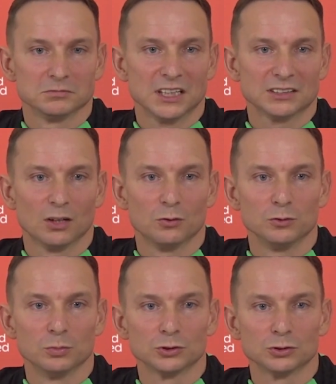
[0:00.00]
That's how
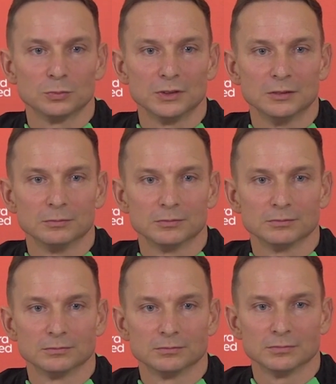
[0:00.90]
football should be,
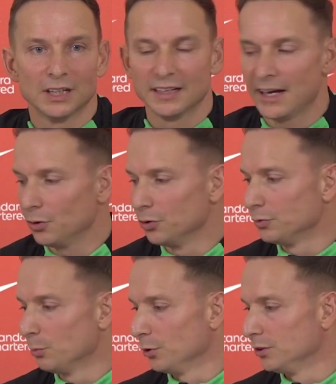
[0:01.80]
and the health
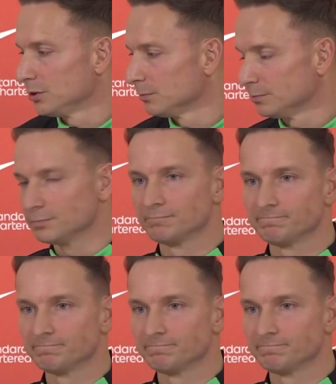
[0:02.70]
of the boys.